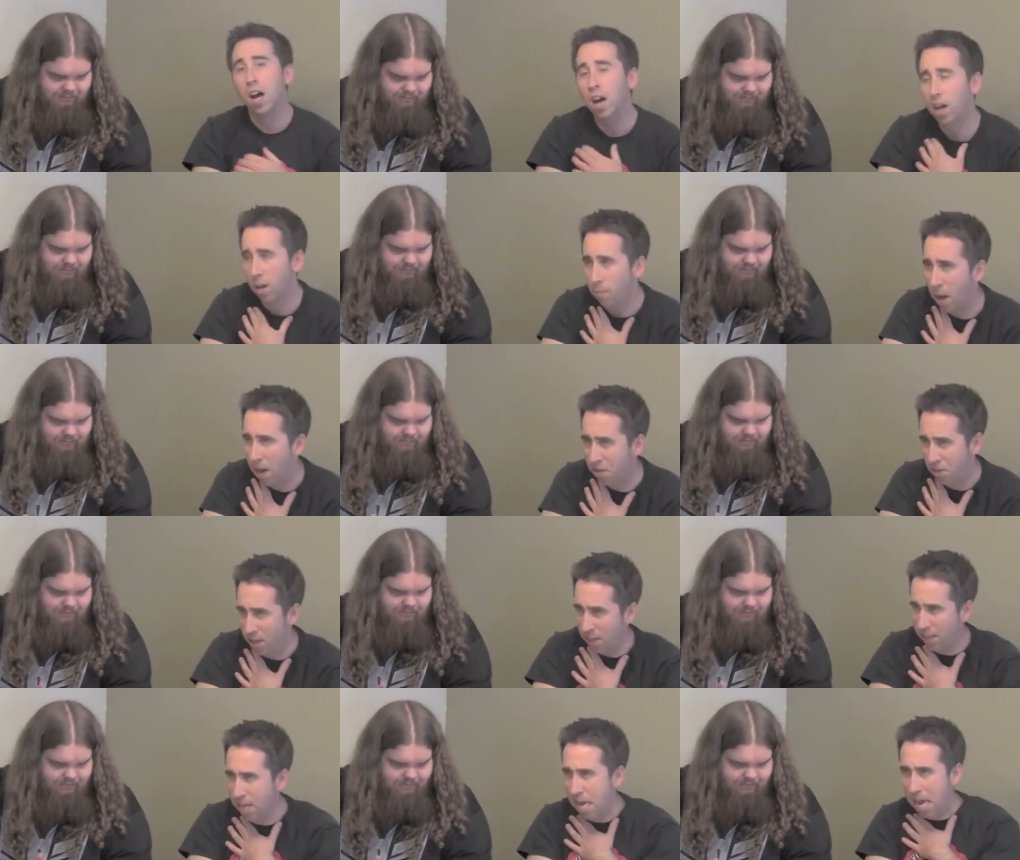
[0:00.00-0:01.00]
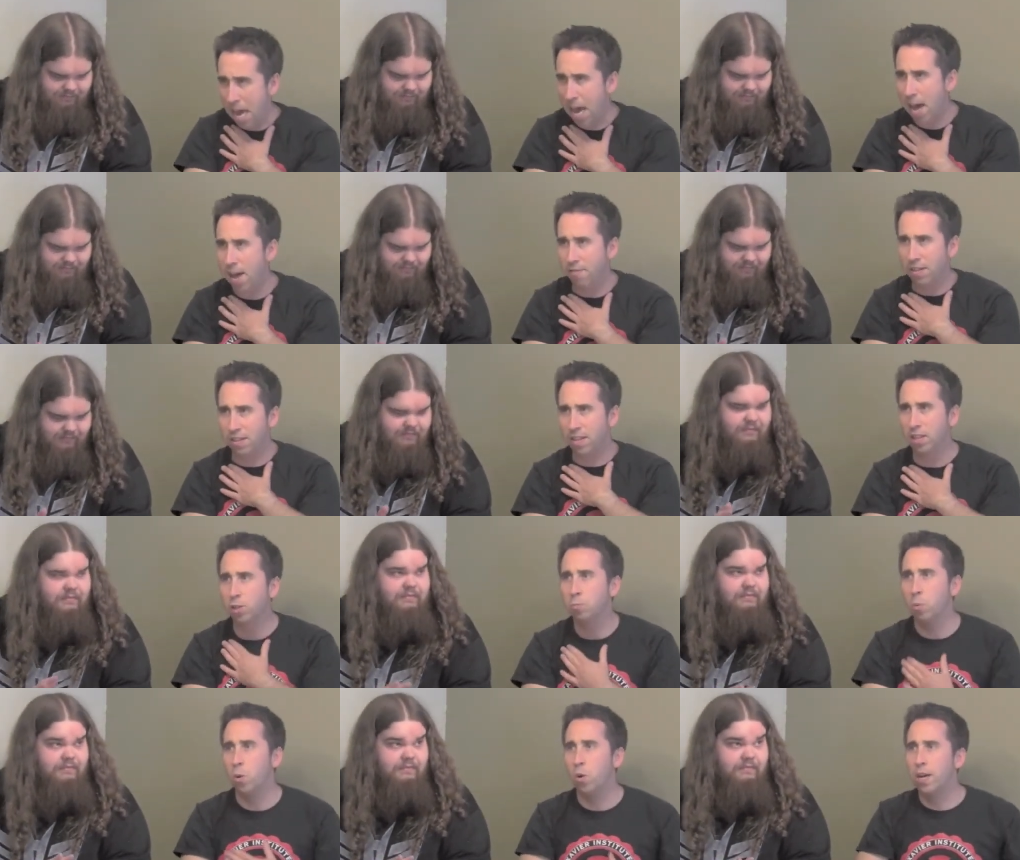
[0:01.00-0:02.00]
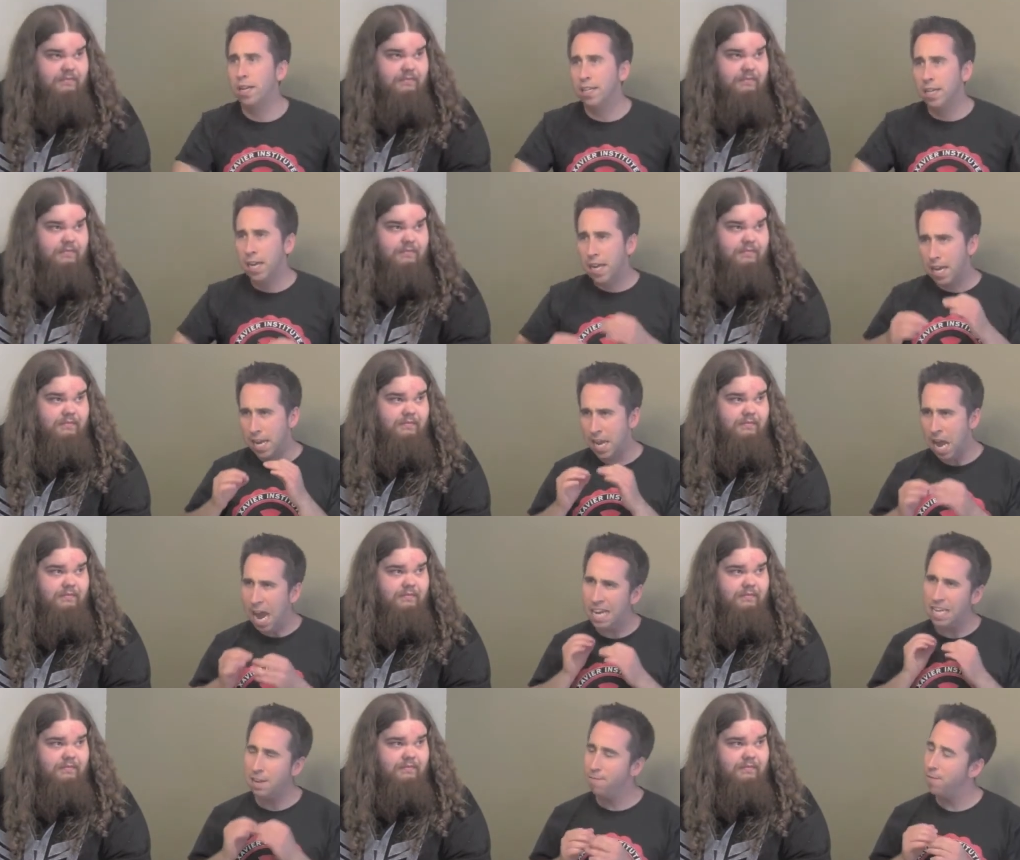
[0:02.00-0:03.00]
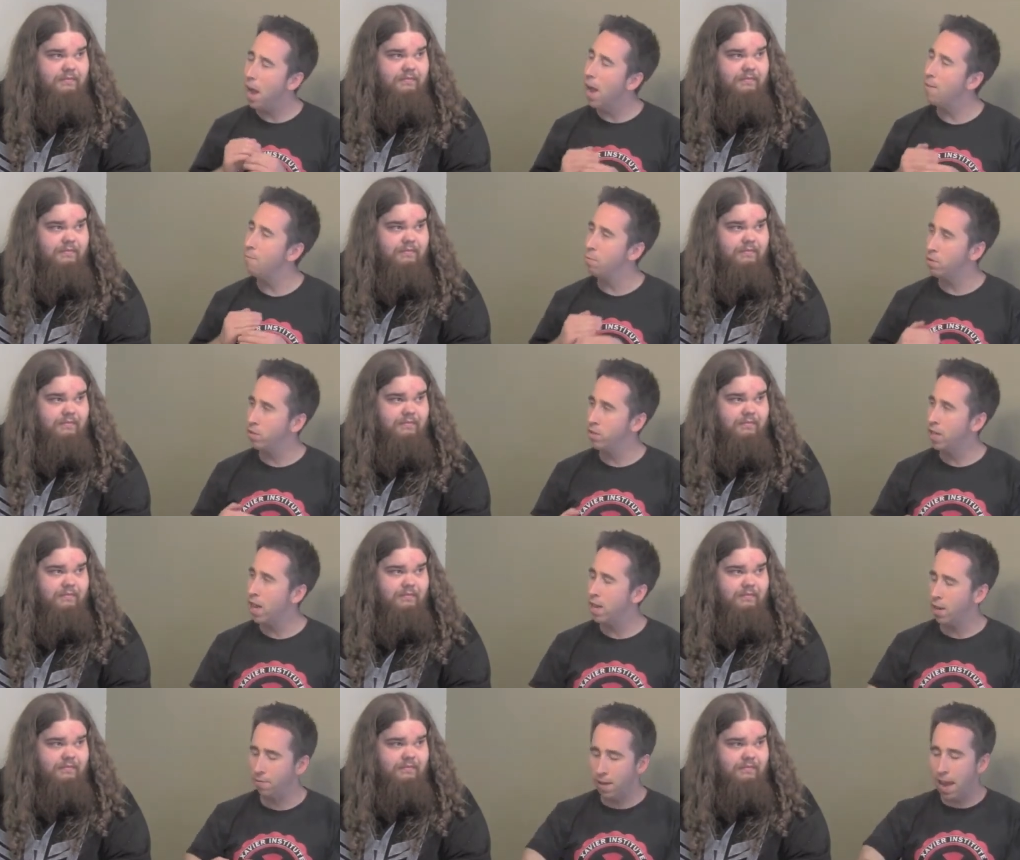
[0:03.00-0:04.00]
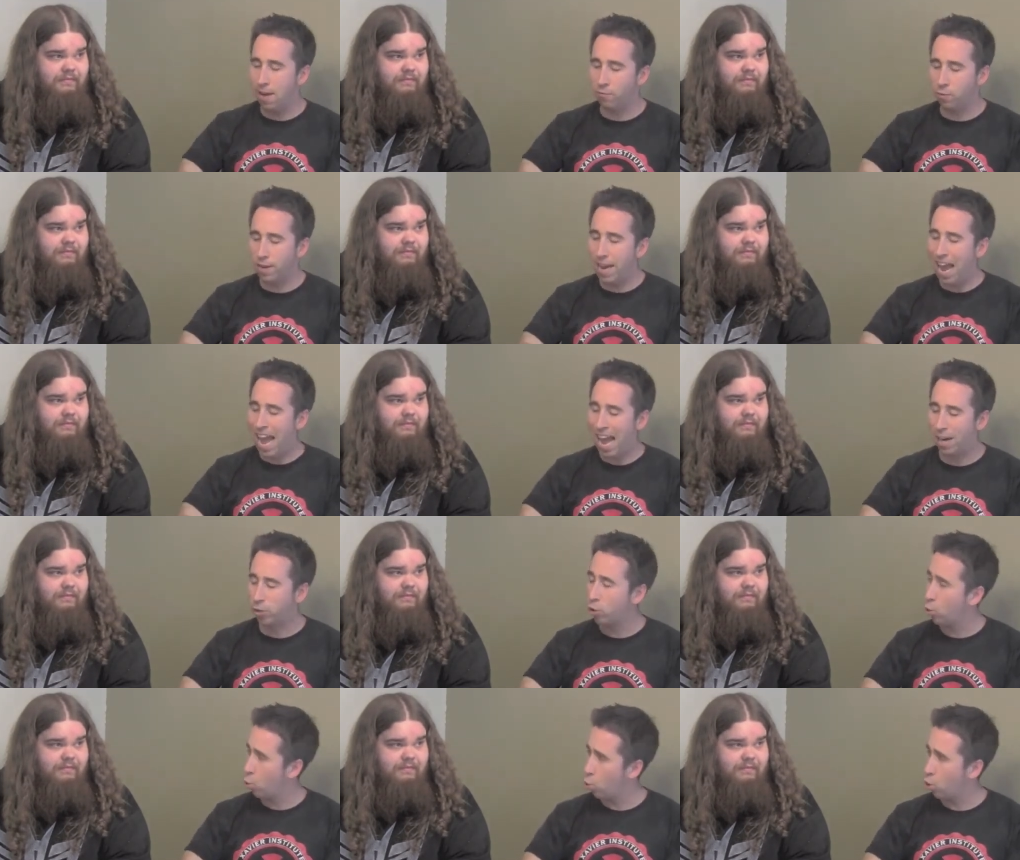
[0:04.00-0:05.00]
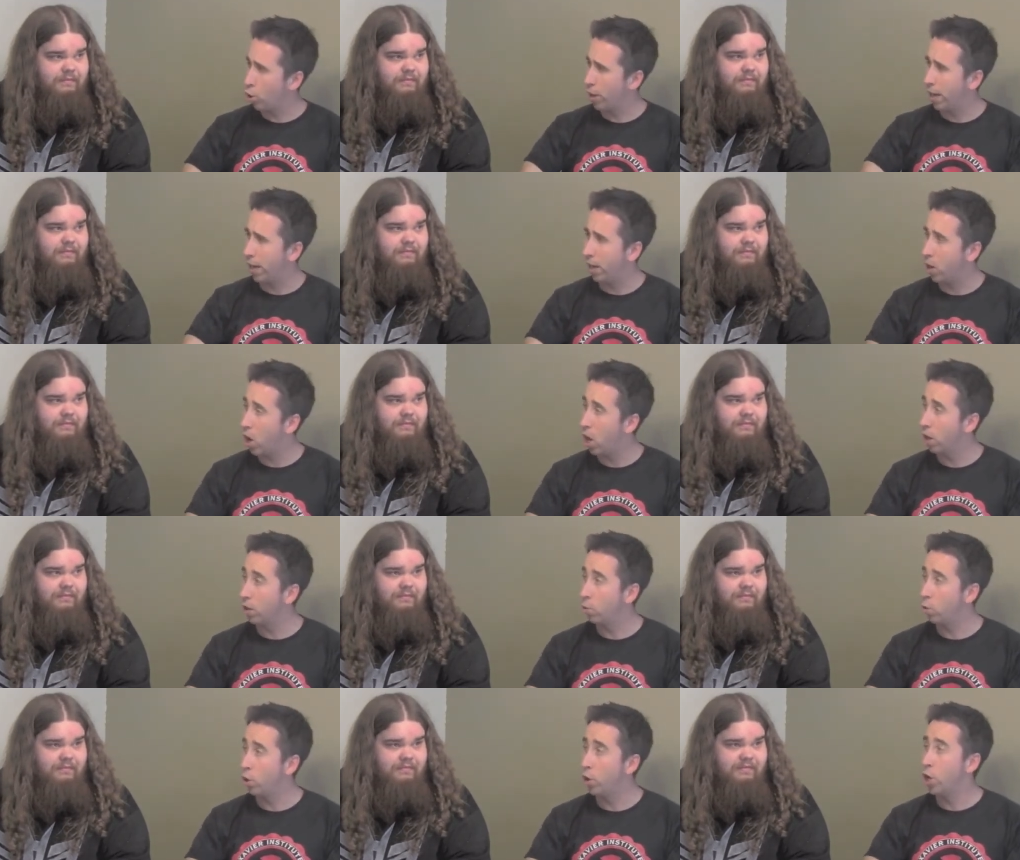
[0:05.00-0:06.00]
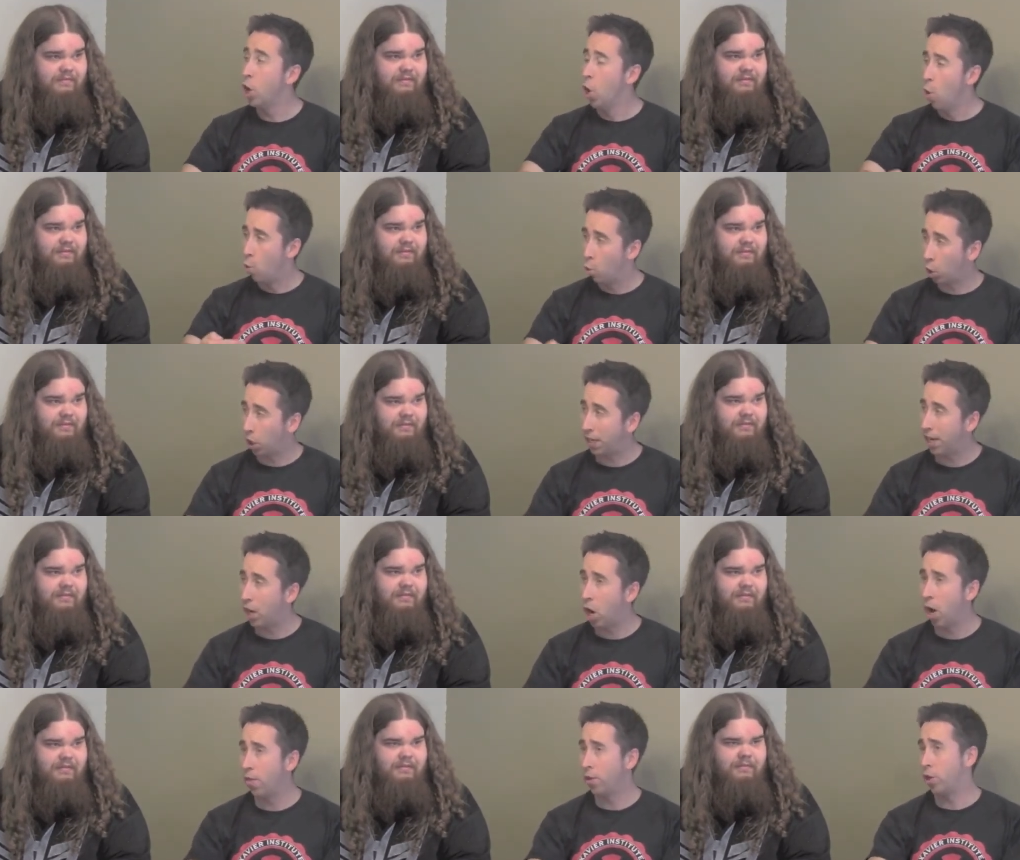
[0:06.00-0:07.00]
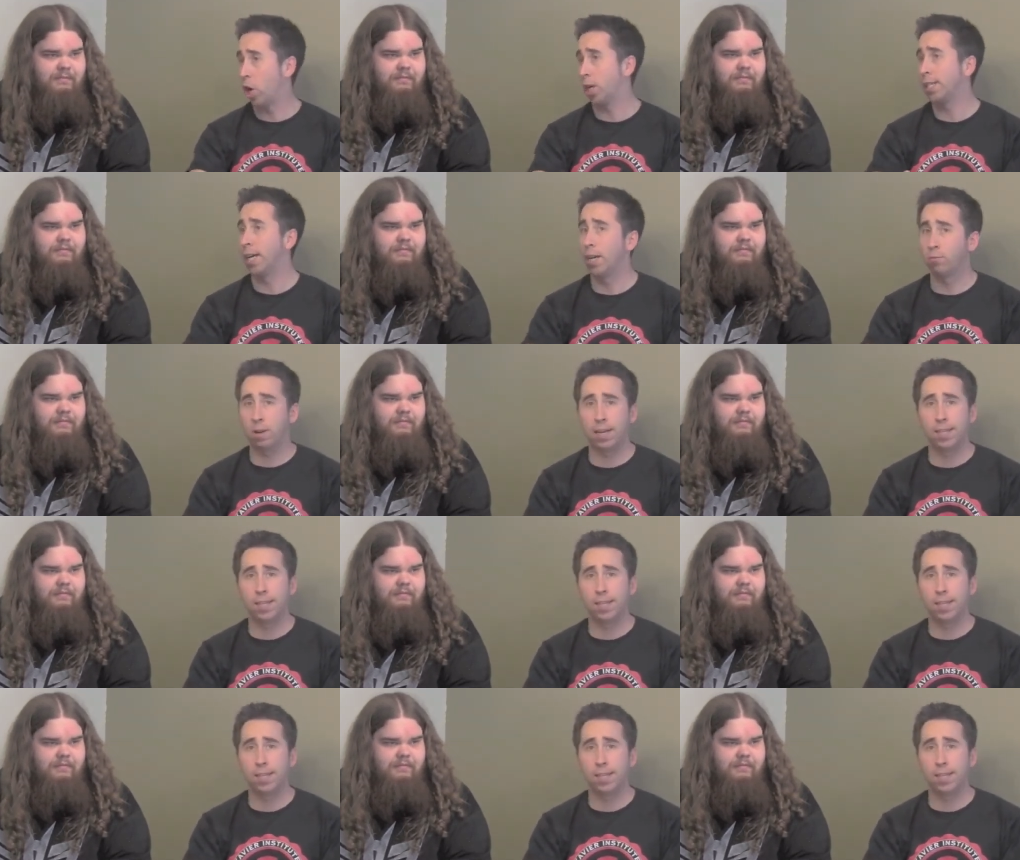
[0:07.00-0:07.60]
Speaker 1: I think they have at this point 95% of every actor working in Hollywood working on The Dark Knight